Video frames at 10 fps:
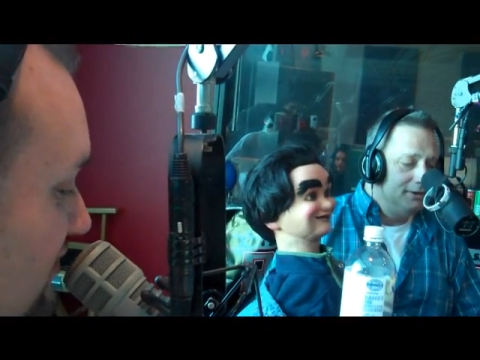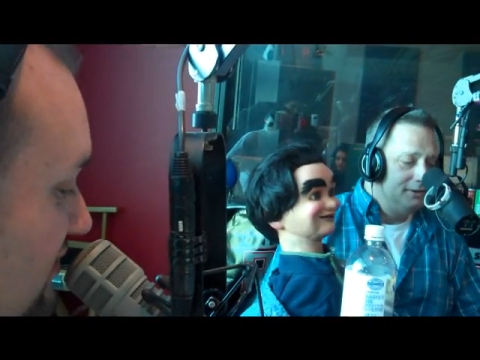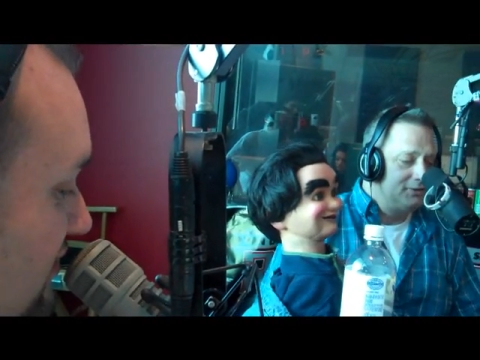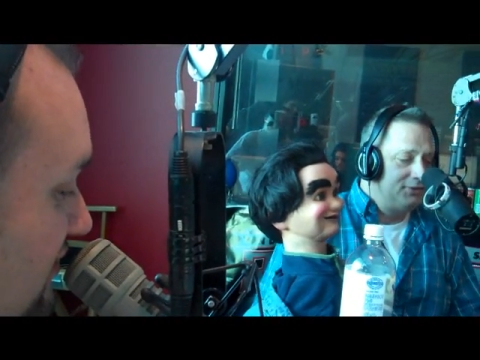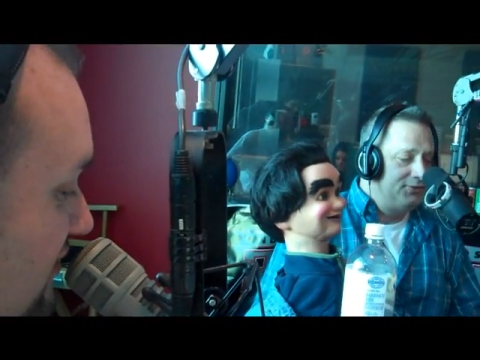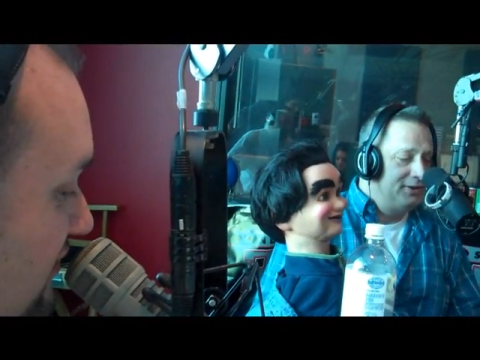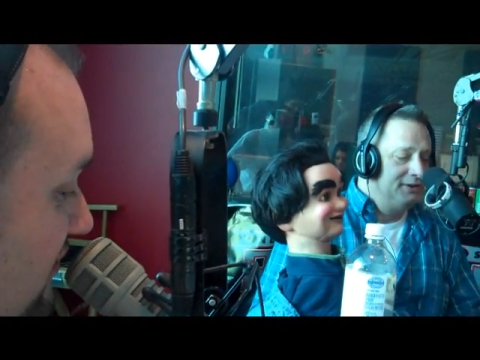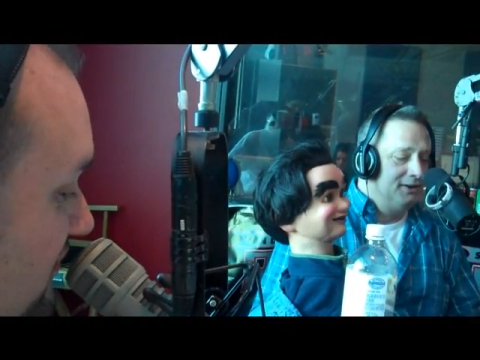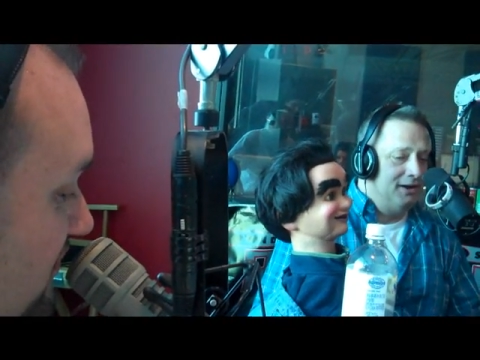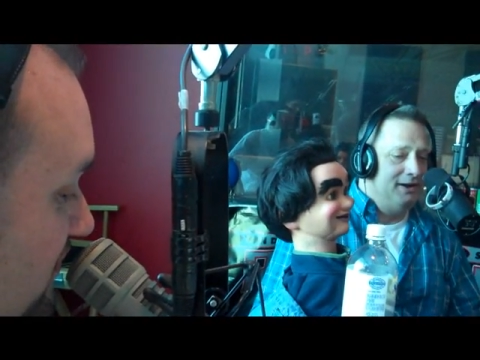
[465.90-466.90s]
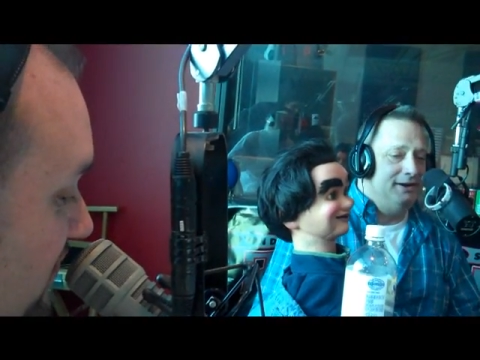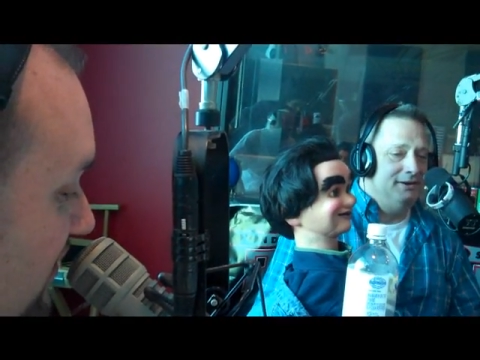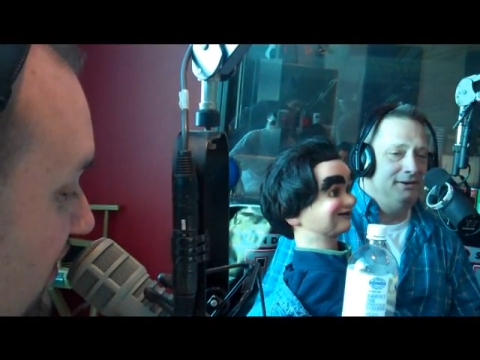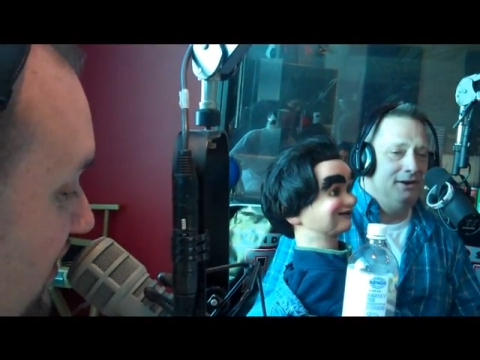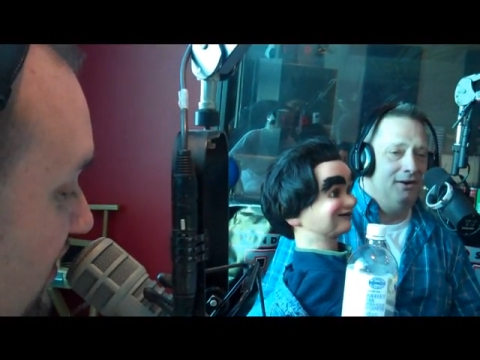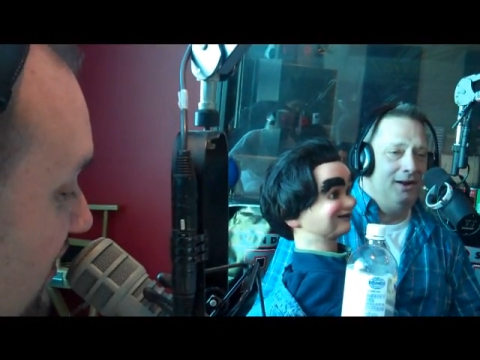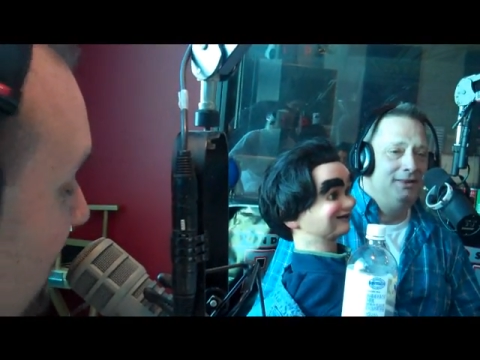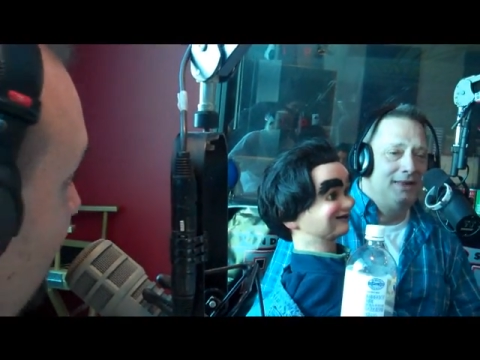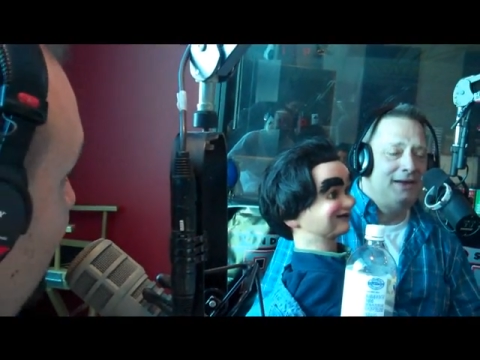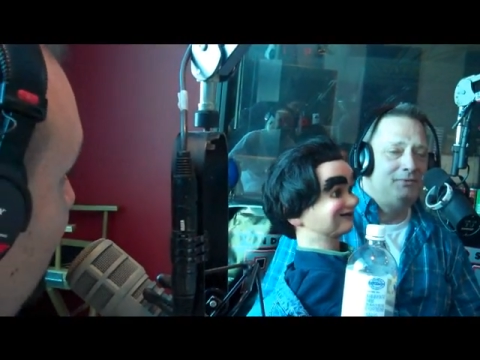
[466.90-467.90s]
It's a thin line. You know, I
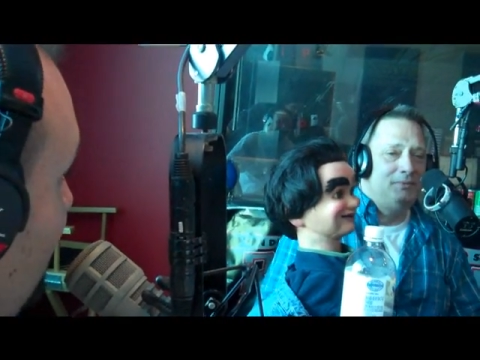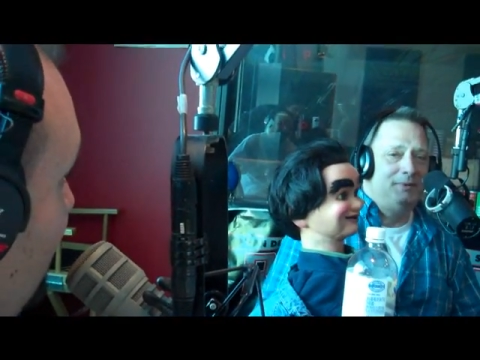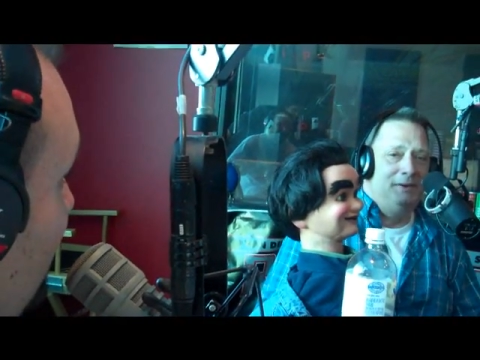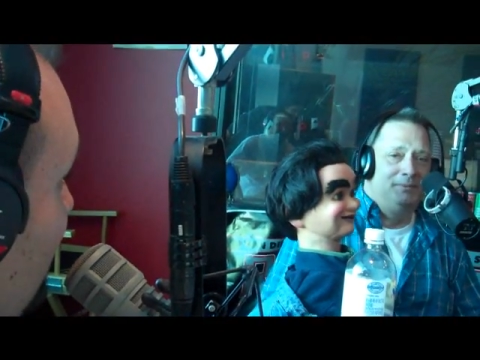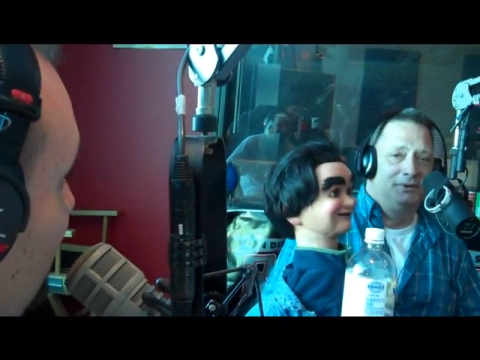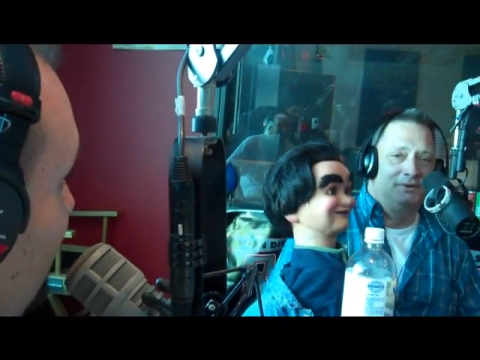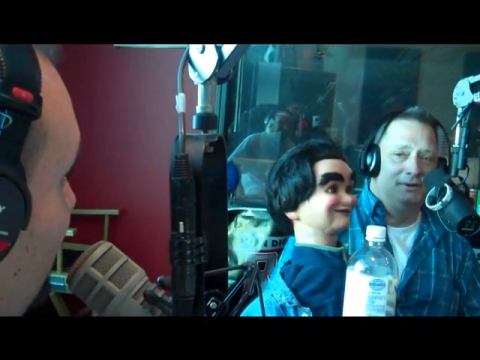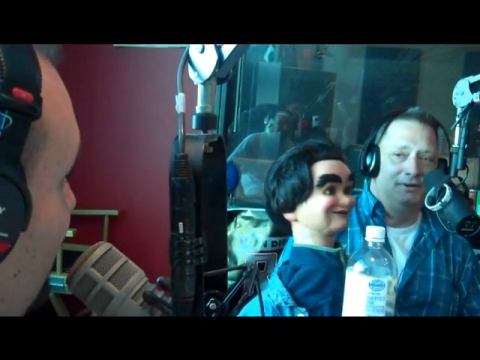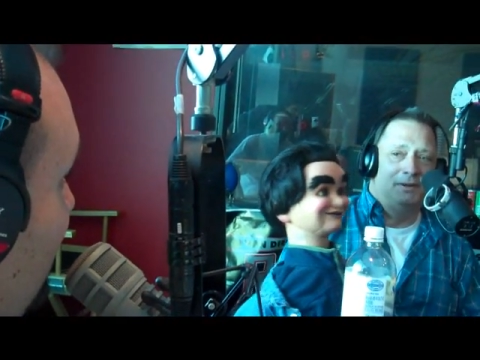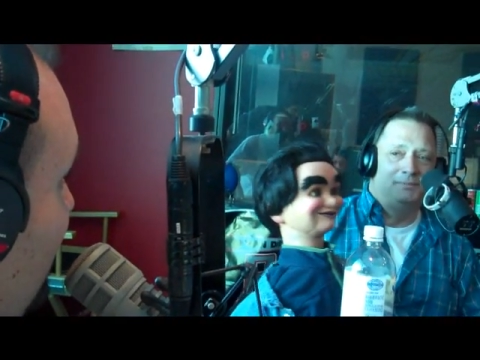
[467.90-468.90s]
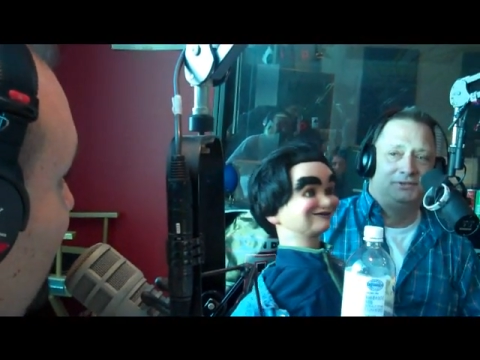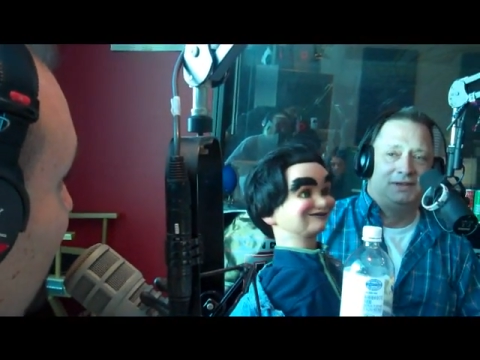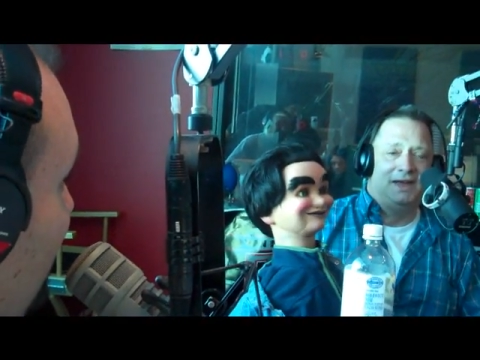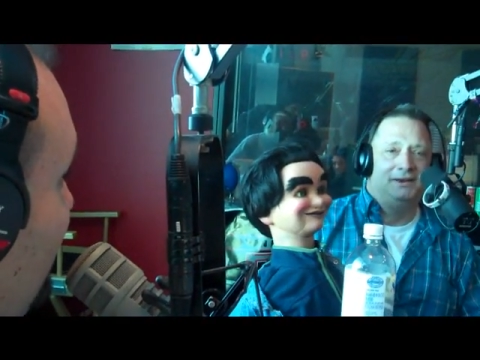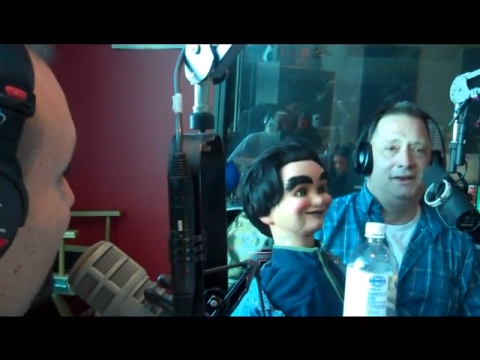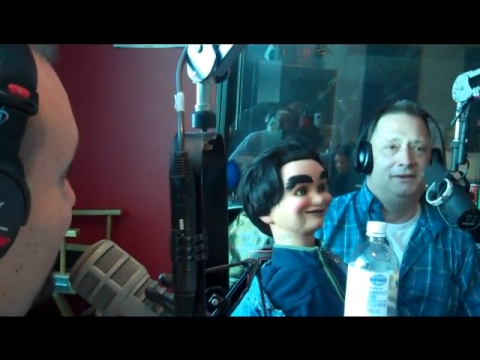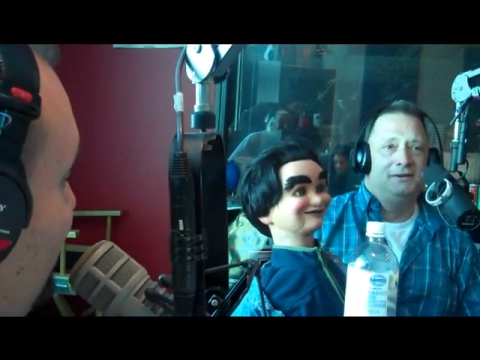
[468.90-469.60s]
like when people are upset. I